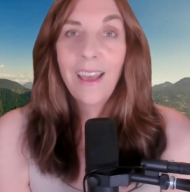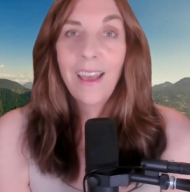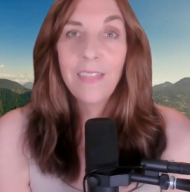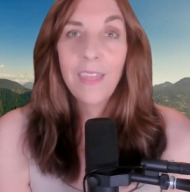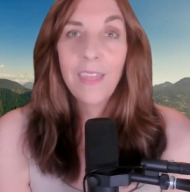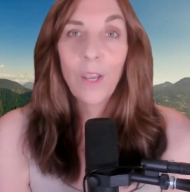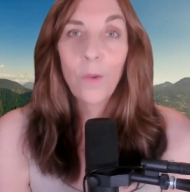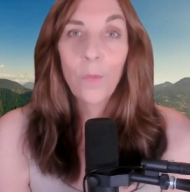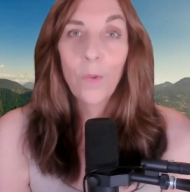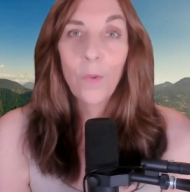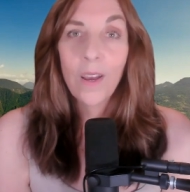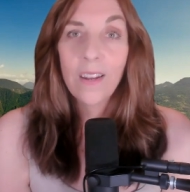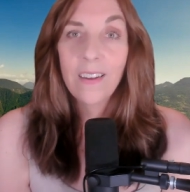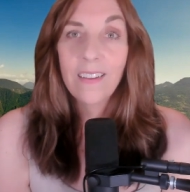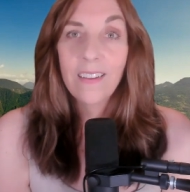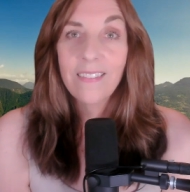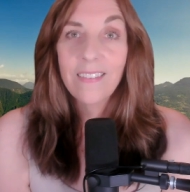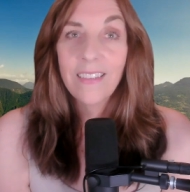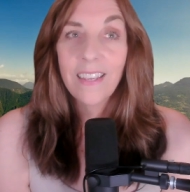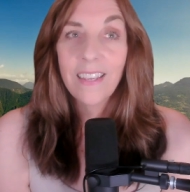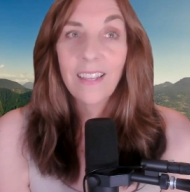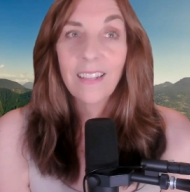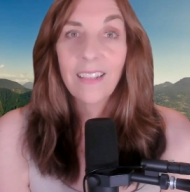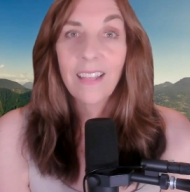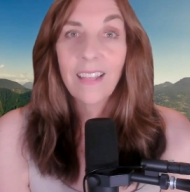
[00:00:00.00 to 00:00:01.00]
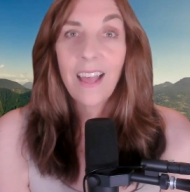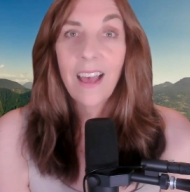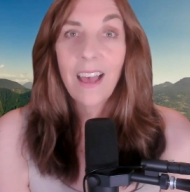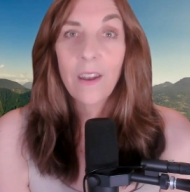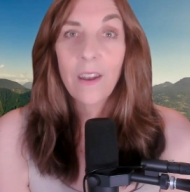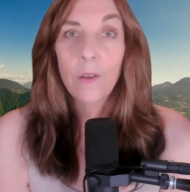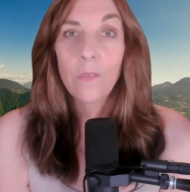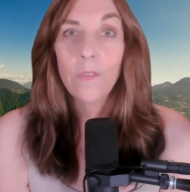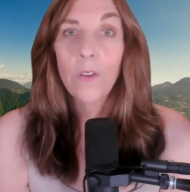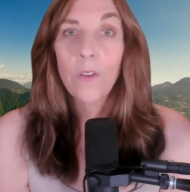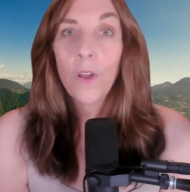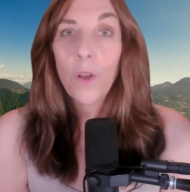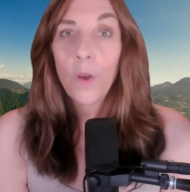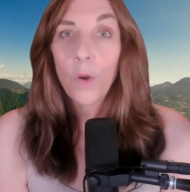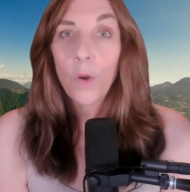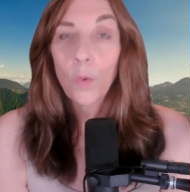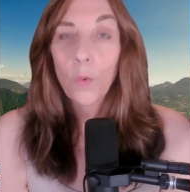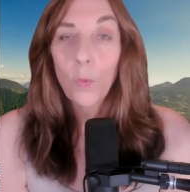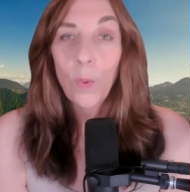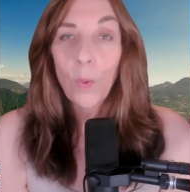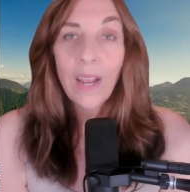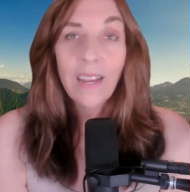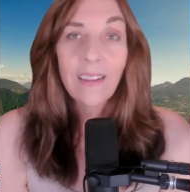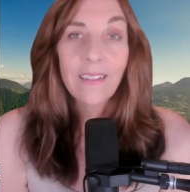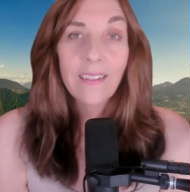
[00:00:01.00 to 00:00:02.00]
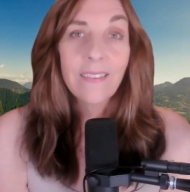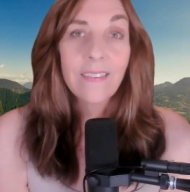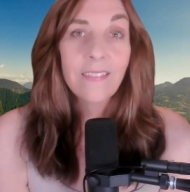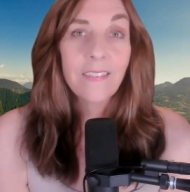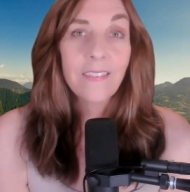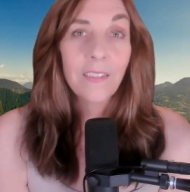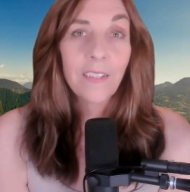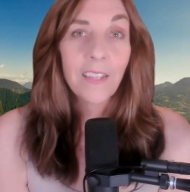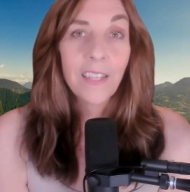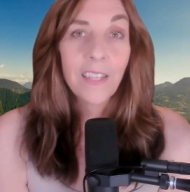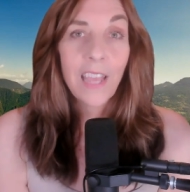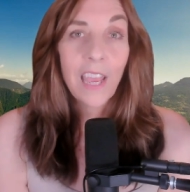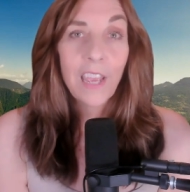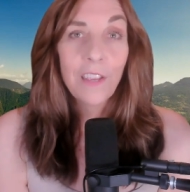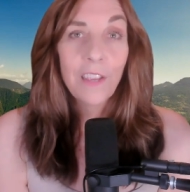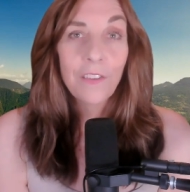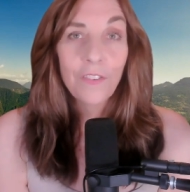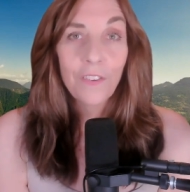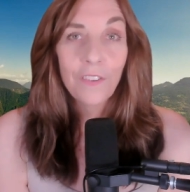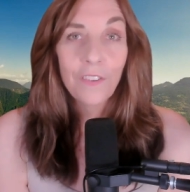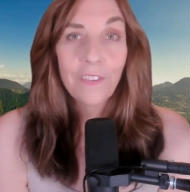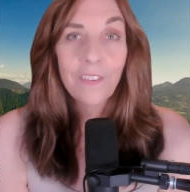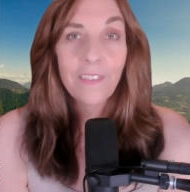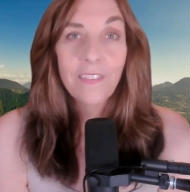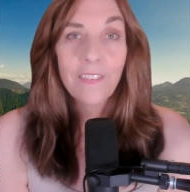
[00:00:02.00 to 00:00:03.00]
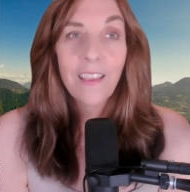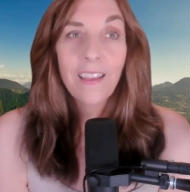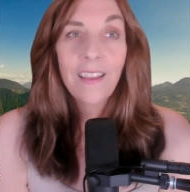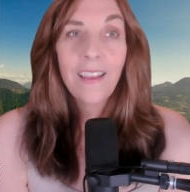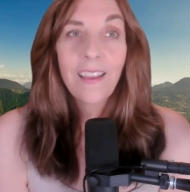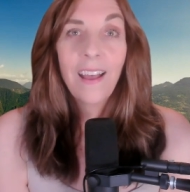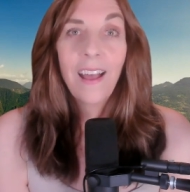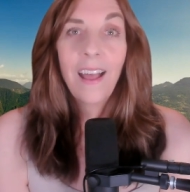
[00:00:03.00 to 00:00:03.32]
I think we're going to see a lot of reconciliations